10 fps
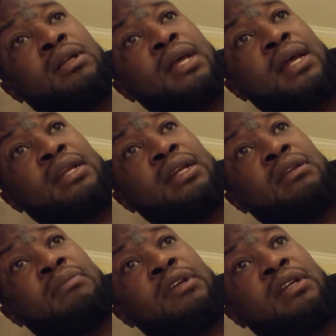that needed
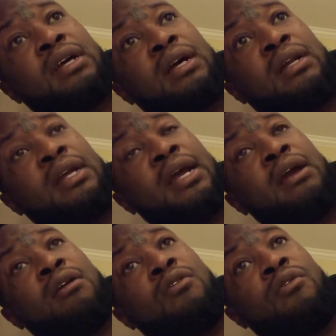to be done. The
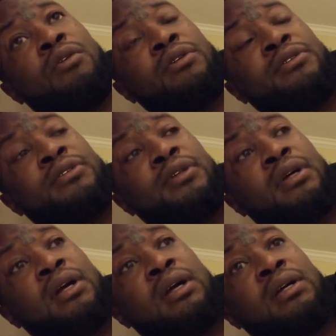air horns
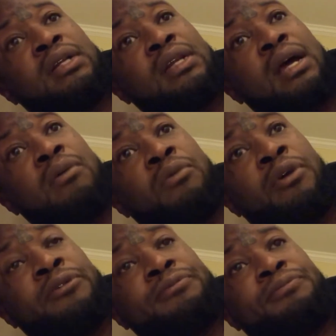did not work.